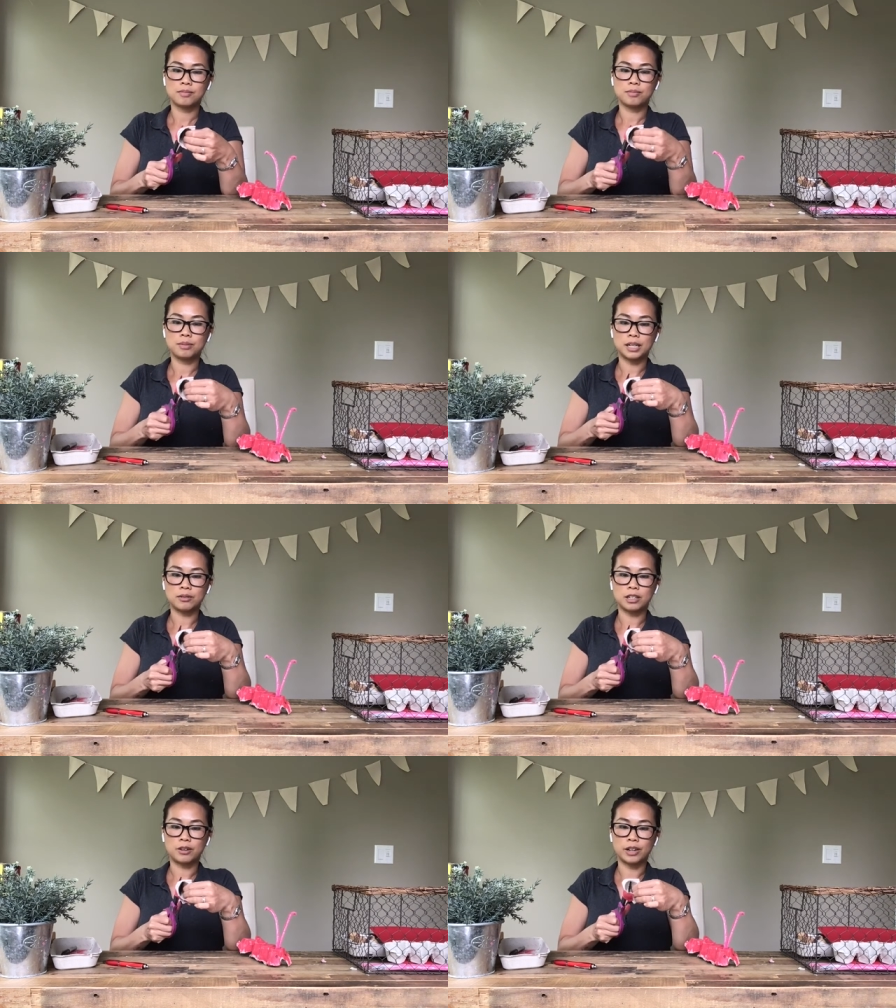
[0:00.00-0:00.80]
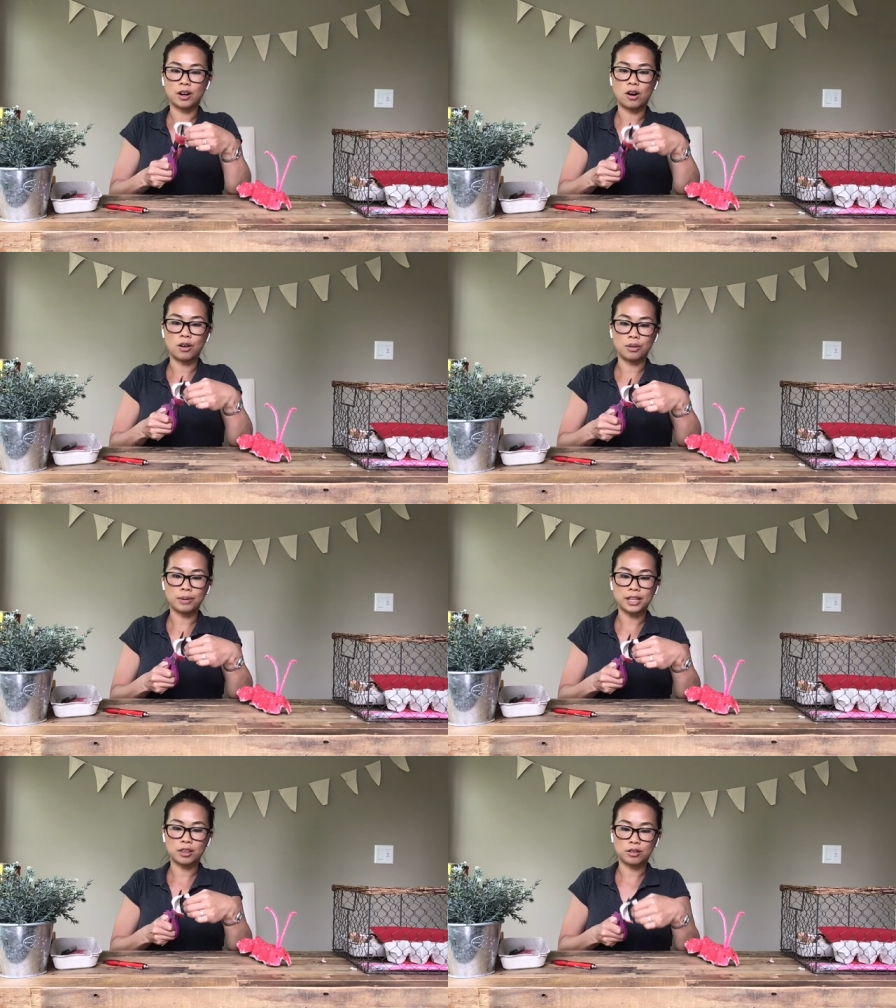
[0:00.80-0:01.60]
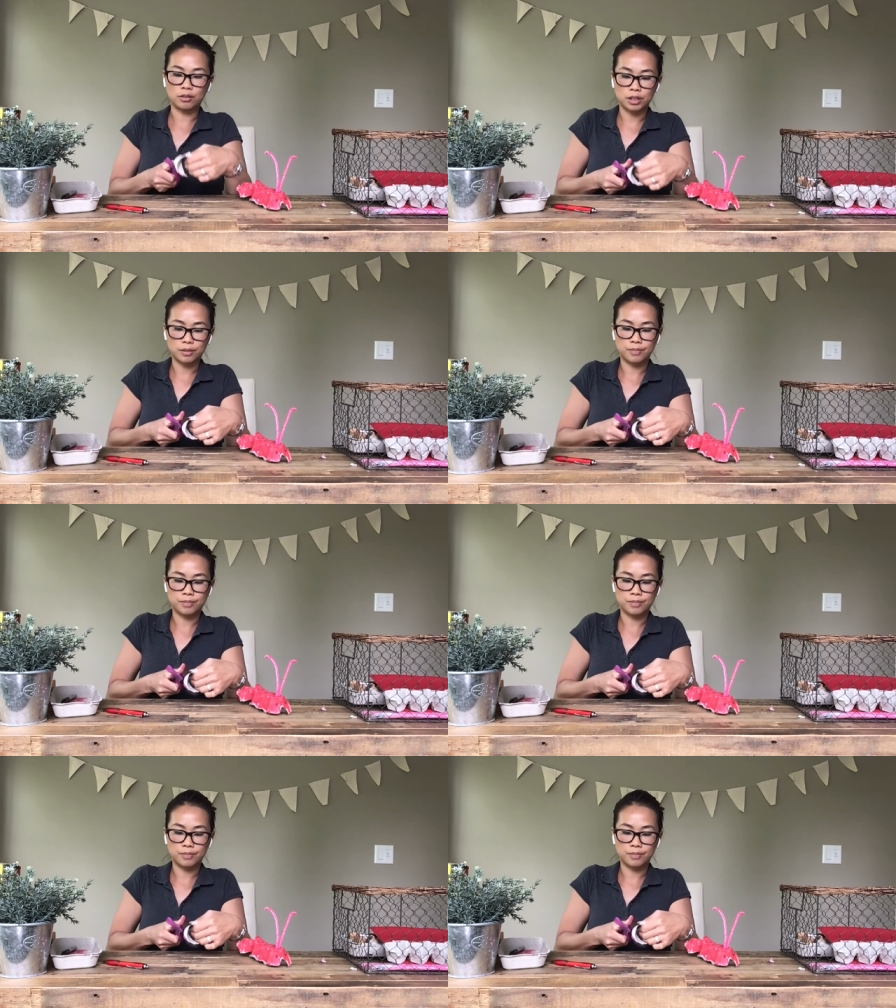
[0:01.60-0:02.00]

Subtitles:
but we're going all the way through.